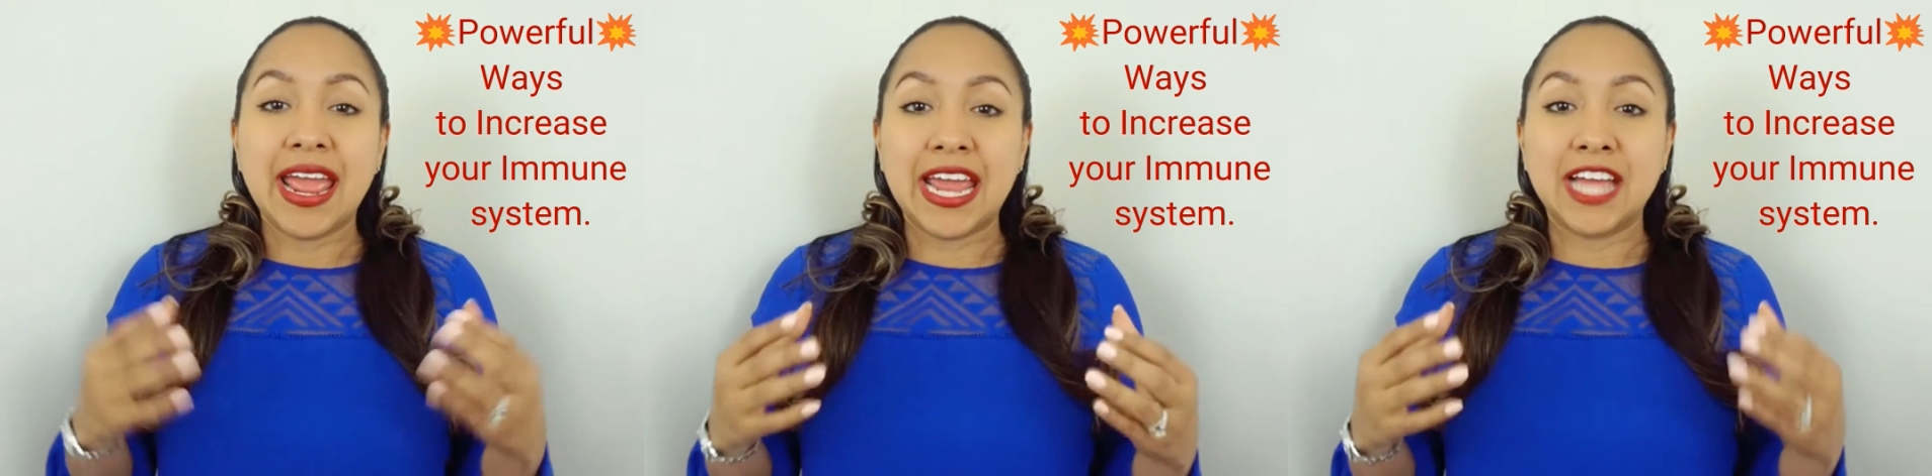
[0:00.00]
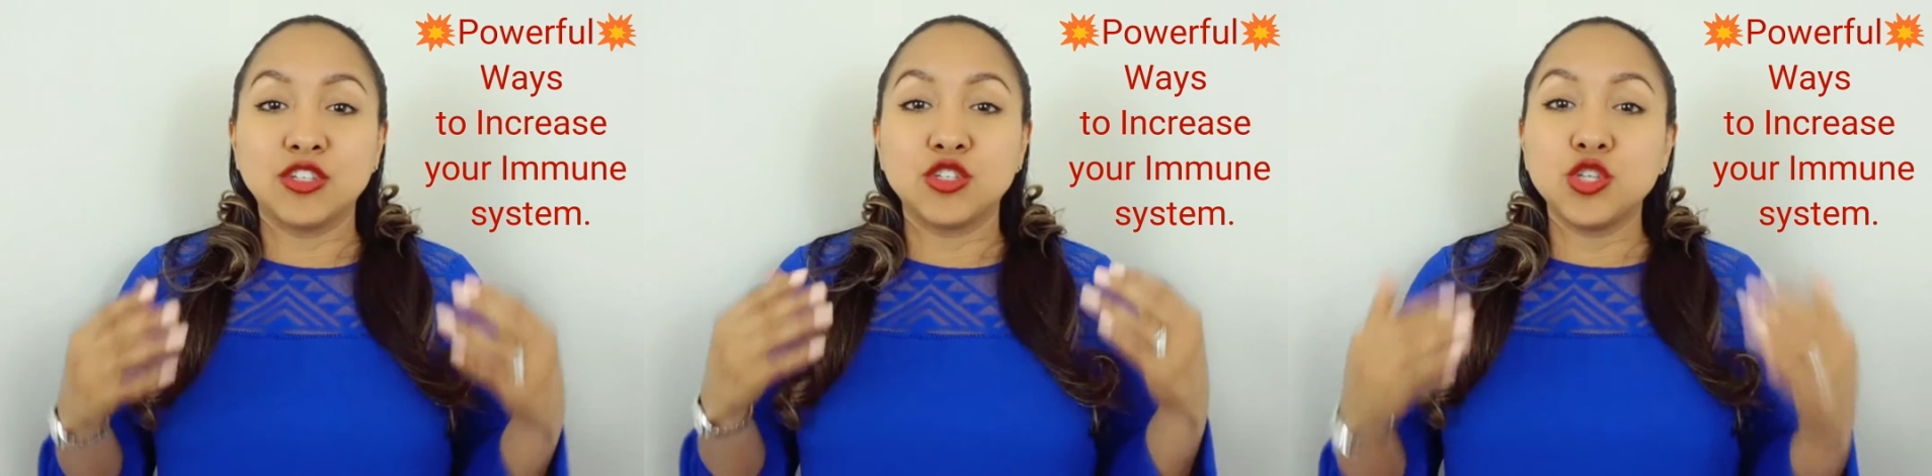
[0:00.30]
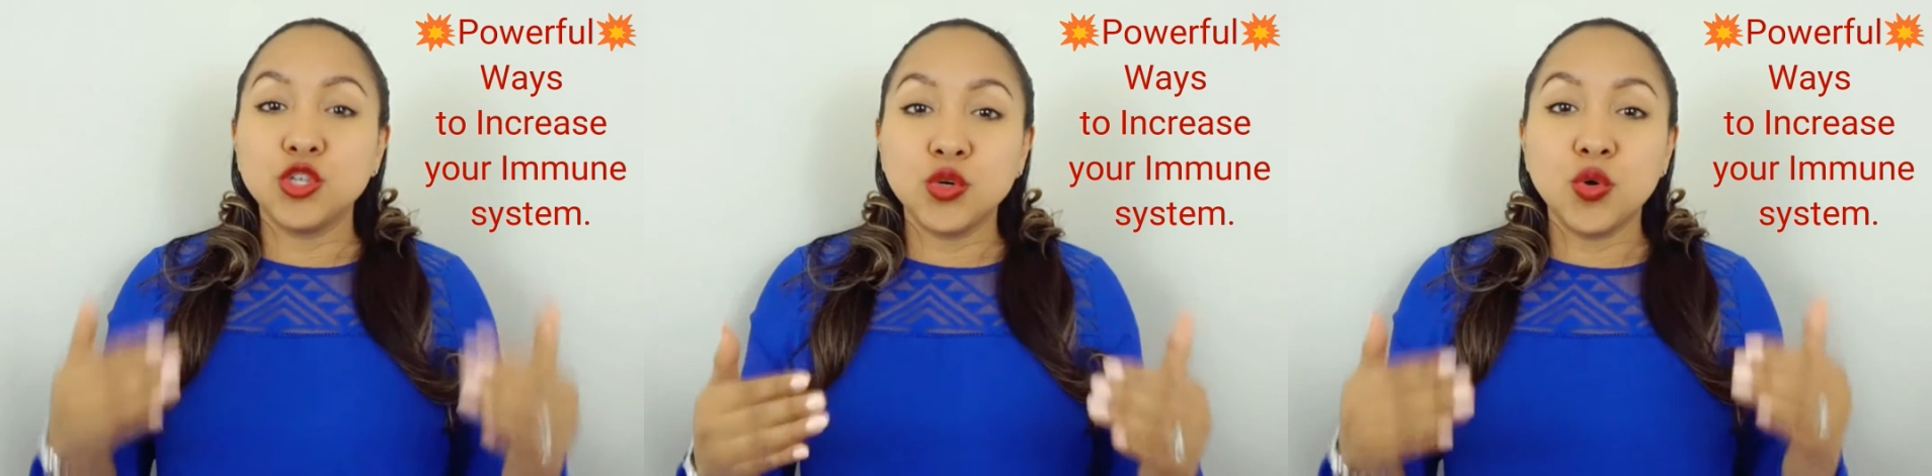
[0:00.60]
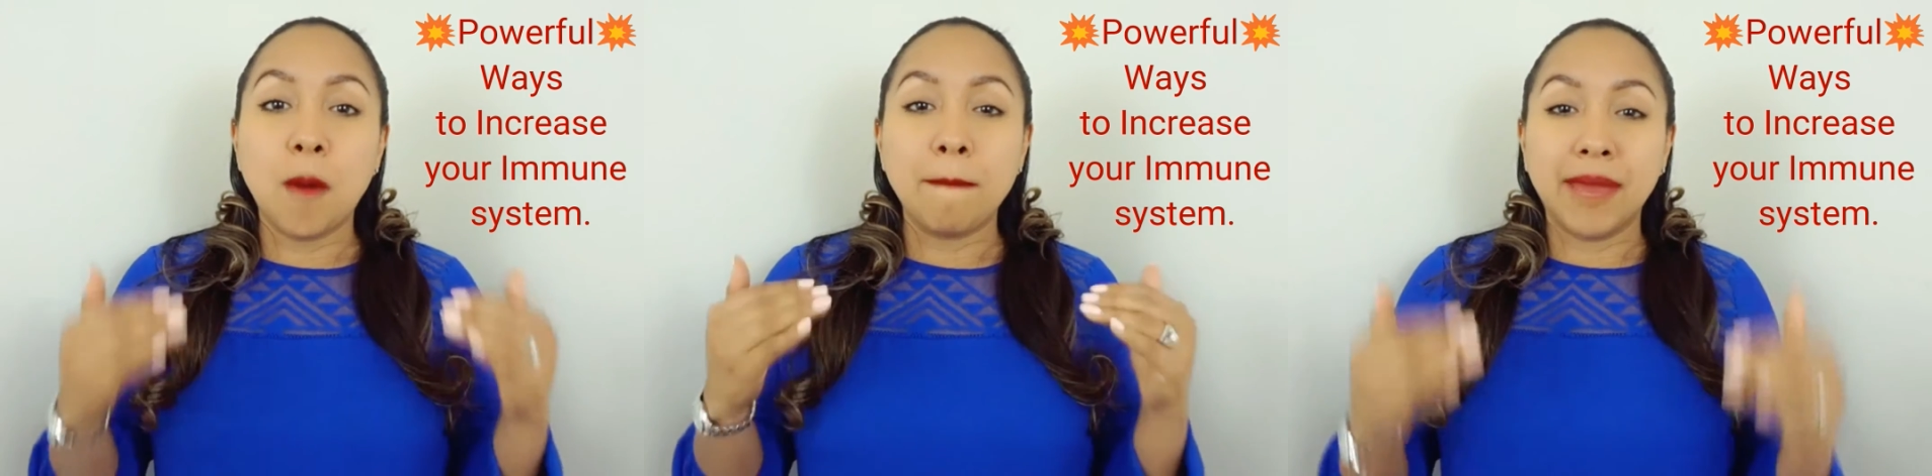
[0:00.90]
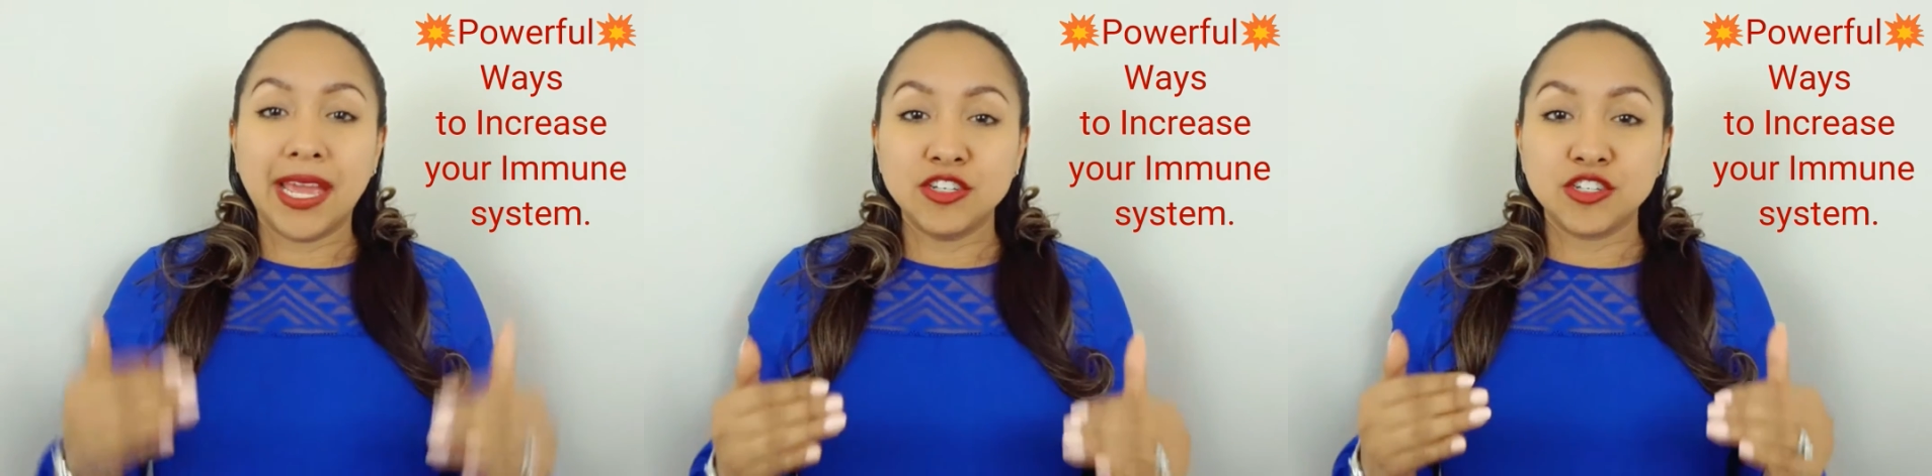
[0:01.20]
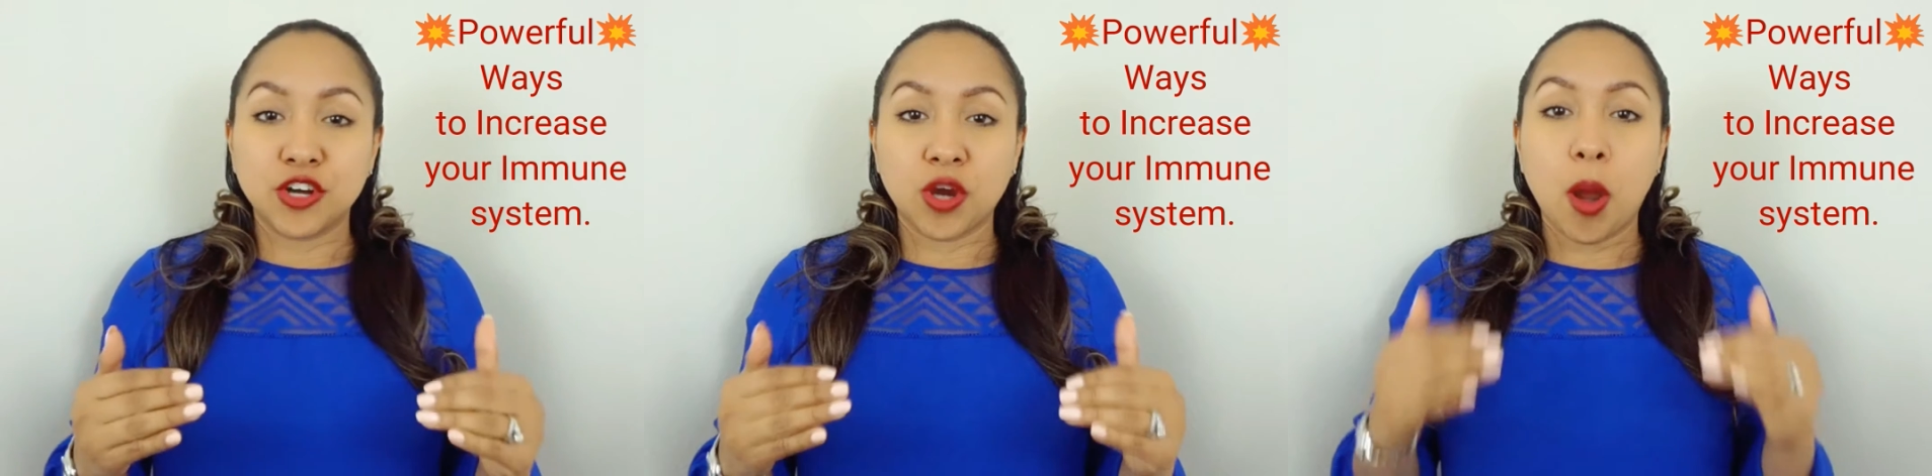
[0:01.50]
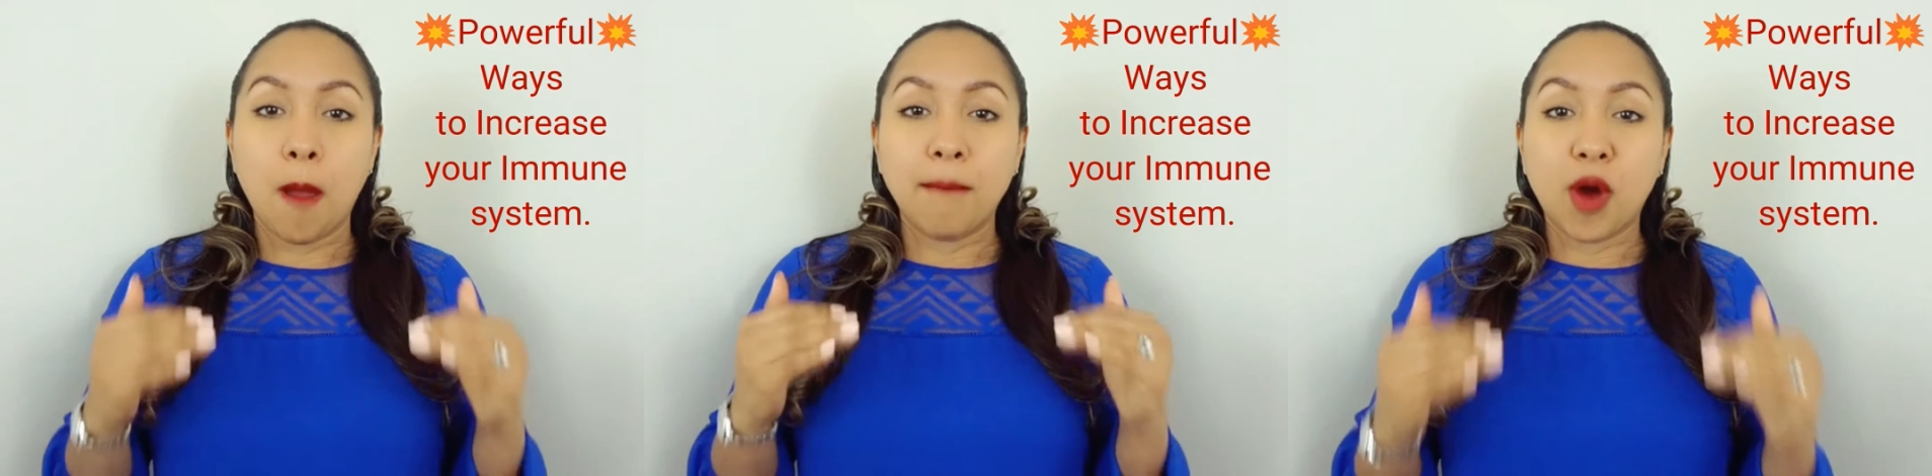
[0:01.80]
and two major